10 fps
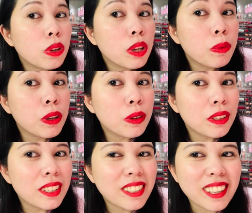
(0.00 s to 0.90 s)
here we go,
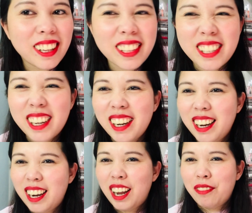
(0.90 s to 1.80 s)
the shade. It's a
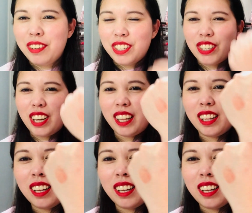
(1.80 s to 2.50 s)
really lovely shade.